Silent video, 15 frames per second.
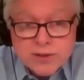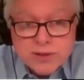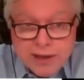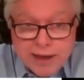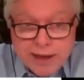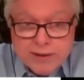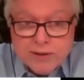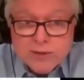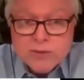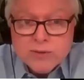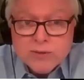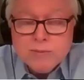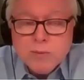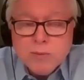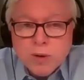a lot of those
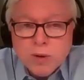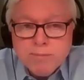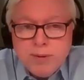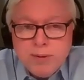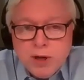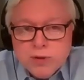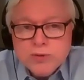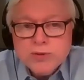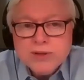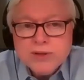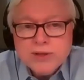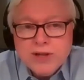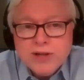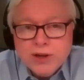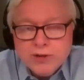are more
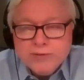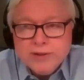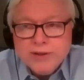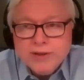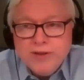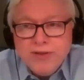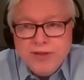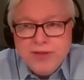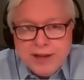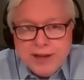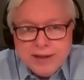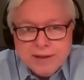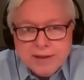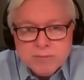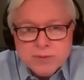post-COVID
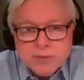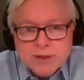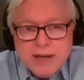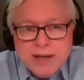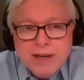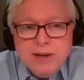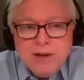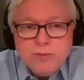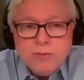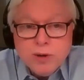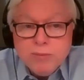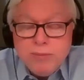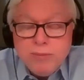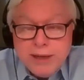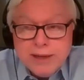themes, will
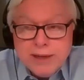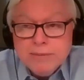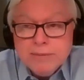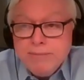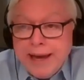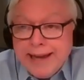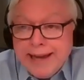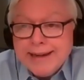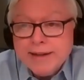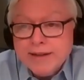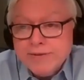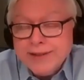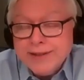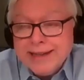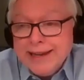be
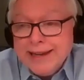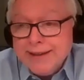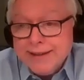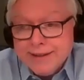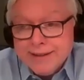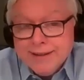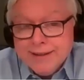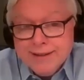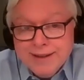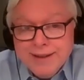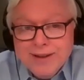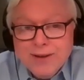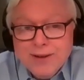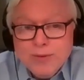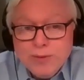competitive again
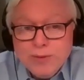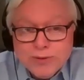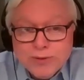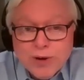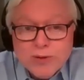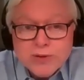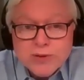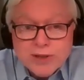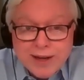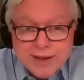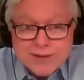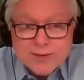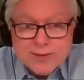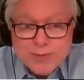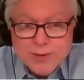with growth
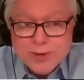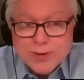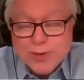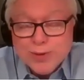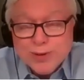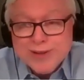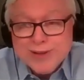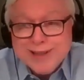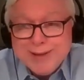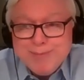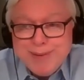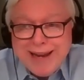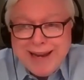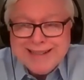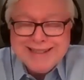stocks, which were the
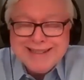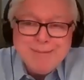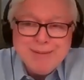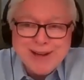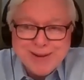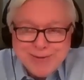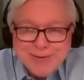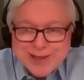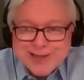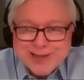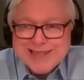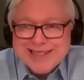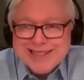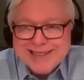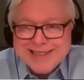pandemic
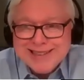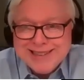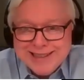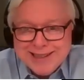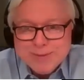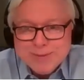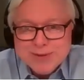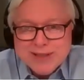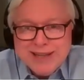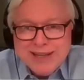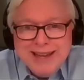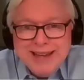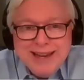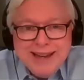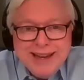frenzy themes.
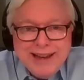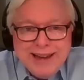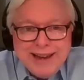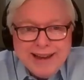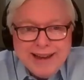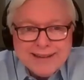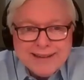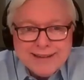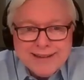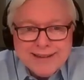And